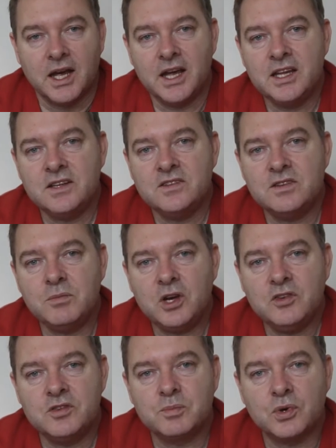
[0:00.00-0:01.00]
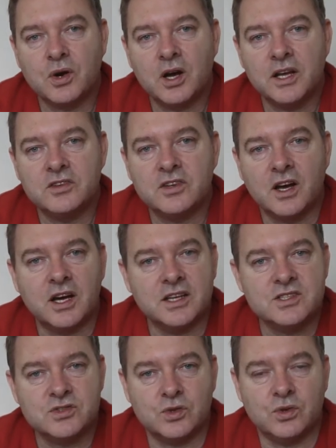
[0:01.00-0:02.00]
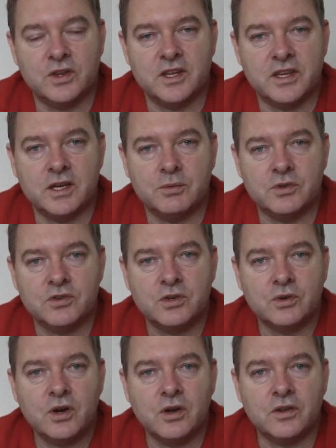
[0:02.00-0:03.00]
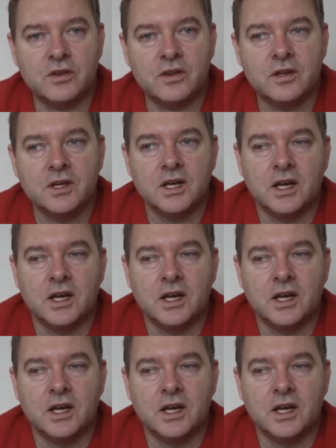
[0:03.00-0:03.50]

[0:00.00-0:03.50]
And to my surprise, I saw that there was growth.